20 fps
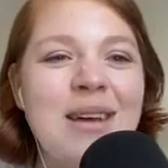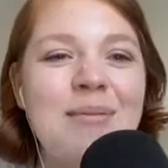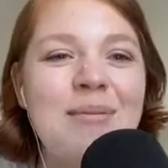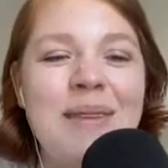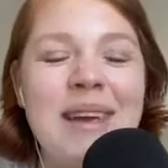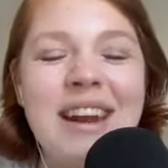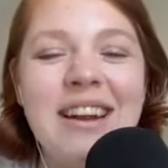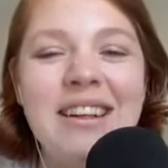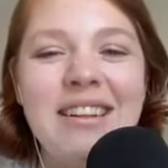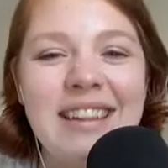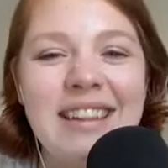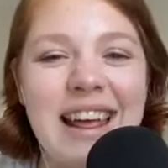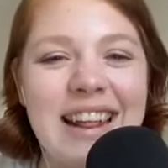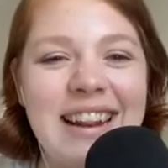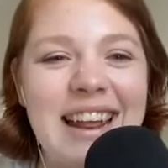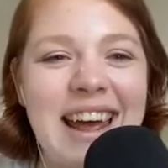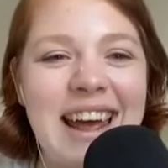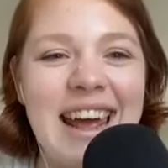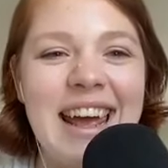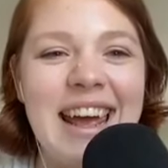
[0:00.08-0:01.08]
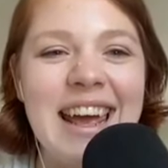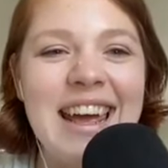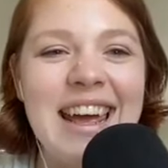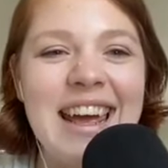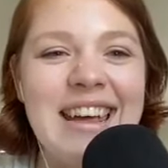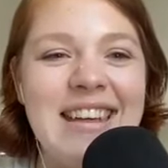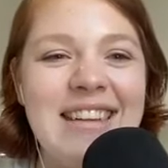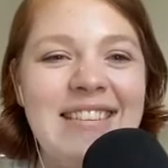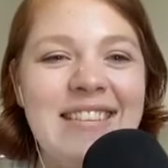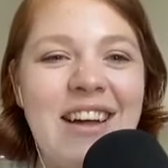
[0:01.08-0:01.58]
Meenal Lele
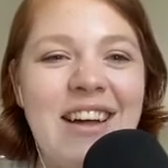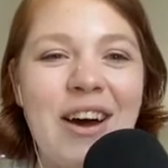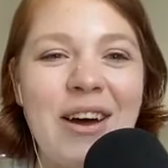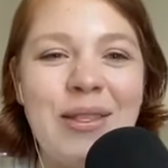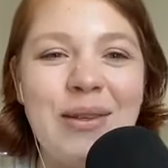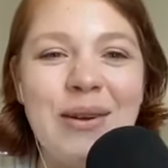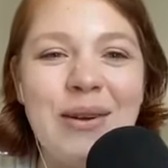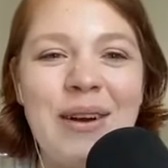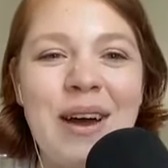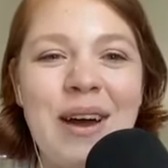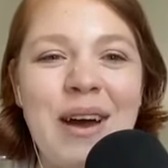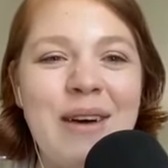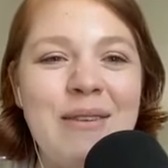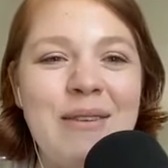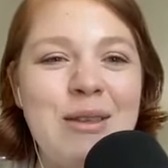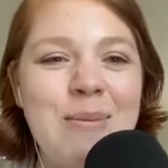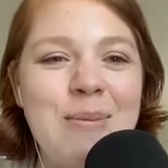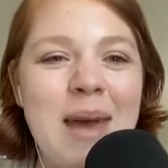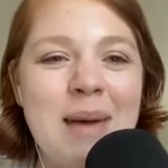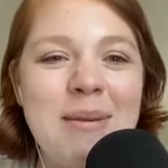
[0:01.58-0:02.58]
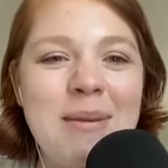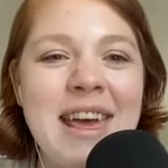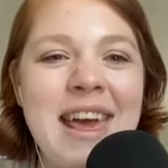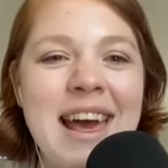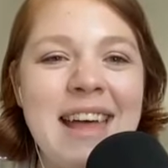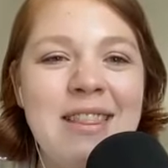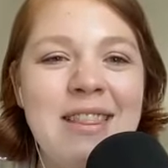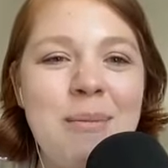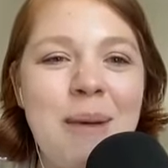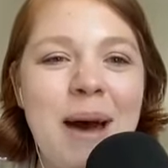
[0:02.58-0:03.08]
is the author of The
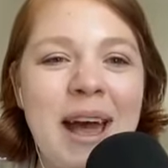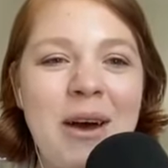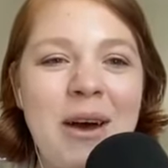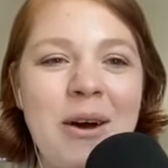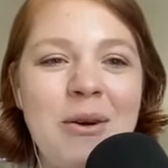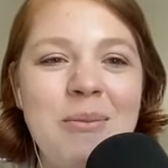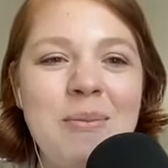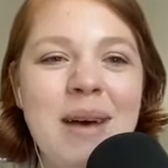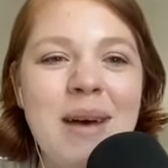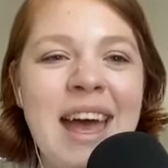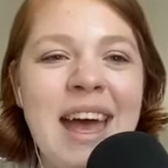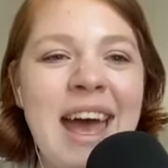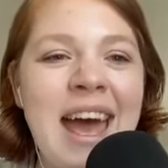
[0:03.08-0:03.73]
Baby and the Biome.